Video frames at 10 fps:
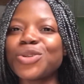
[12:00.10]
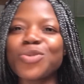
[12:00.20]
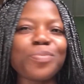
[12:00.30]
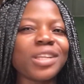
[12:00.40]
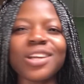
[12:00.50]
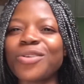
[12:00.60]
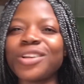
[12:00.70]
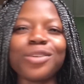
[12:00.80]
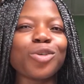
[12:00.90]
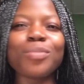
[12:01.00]
should know better
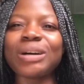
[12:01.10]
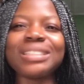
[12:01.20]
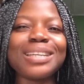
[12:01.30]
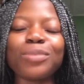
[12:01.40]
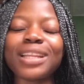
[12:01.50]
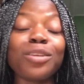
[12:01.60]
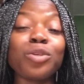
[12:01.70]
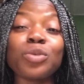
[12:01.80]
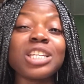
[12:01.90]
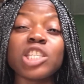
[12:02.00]
on a normal day, but I
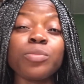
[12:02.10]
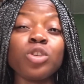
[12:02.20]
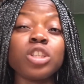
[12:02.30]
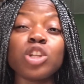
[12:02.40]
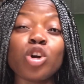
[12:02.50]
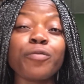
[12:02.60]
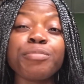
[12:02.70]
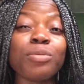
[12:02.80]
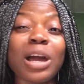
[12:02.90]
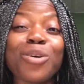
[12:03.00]
don't know what this love
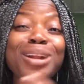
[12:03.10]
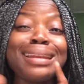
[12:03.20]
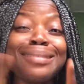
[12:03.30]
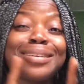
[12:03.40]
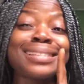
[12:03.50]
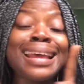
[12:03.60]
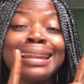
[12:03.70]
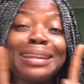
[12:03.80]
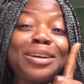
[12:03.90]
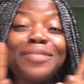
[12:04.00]
people are calling, because
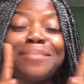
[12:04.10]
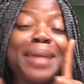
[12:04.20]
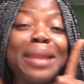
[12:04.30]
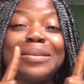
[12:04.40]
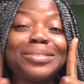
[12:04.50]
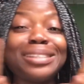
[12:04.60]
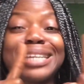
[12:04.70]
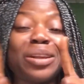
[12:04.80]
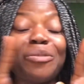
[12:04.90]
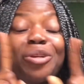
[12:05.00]
the love that me I know is not
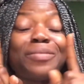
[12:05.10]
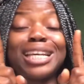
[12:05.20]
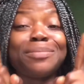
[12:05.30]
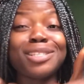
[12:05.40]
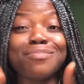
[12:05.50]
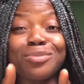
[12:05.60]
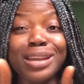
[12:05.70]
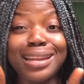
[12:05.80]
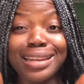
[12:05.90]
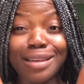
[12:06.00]
the kind of love that is beating
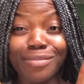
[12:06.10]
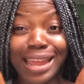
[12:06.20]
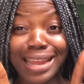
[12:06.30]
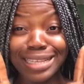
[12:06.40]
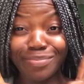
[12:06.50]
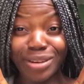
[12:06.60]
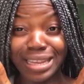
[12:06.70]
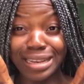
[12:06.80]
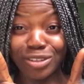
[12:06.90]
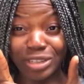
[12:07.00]
people's head and their head is
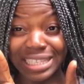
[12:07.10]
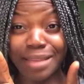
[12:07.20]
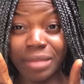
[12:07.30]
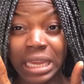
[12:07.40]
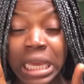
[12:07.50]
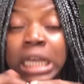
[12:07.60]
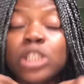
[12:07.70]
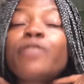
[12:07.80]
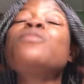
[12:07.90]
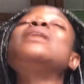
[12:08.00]
breaking. Do you understand me?
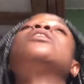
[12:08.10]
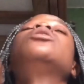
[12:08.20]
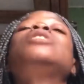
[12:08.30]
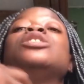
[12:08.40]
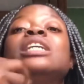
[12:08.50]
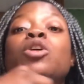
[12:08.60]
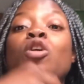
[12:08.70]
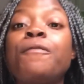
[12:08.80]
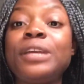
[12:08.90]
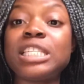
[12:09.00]
So if people are trying to
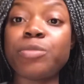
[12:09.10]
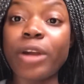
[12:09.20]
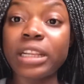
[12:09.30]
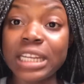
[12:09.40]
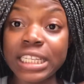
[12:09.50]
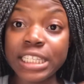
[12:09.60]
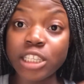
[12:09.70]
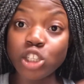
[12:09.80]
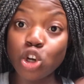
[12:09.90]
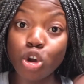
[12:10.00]
convince me right now that
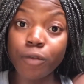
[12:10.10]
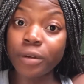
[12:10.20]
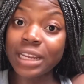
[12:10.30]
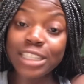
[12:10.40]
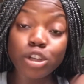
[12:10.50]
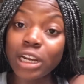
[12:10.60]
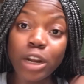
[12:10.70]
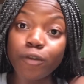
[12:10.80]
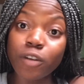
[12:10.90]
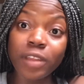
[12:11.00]
this is love, that's not the
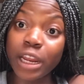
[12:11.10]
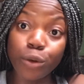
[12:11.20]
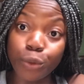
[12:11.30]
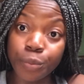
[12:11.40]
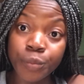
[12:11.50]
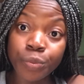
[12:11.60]
kind of love that I know.